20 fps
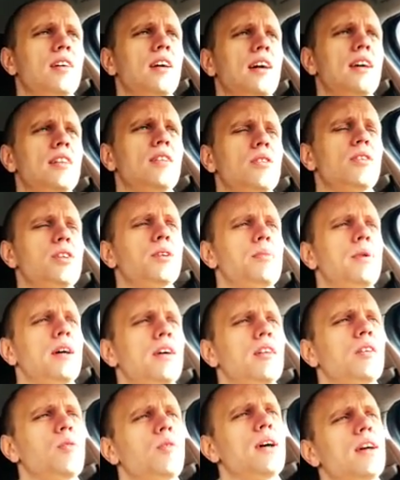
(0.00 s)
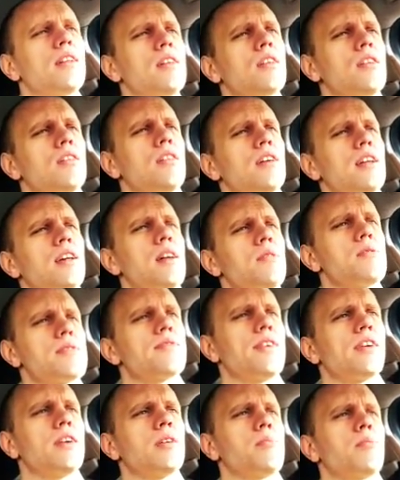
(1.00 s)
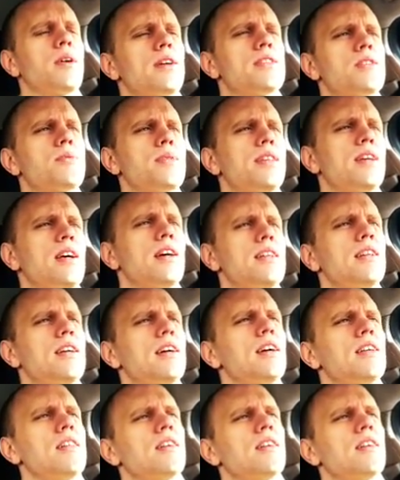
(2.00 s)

I learned about a while ago, and I was very impressed with the idea.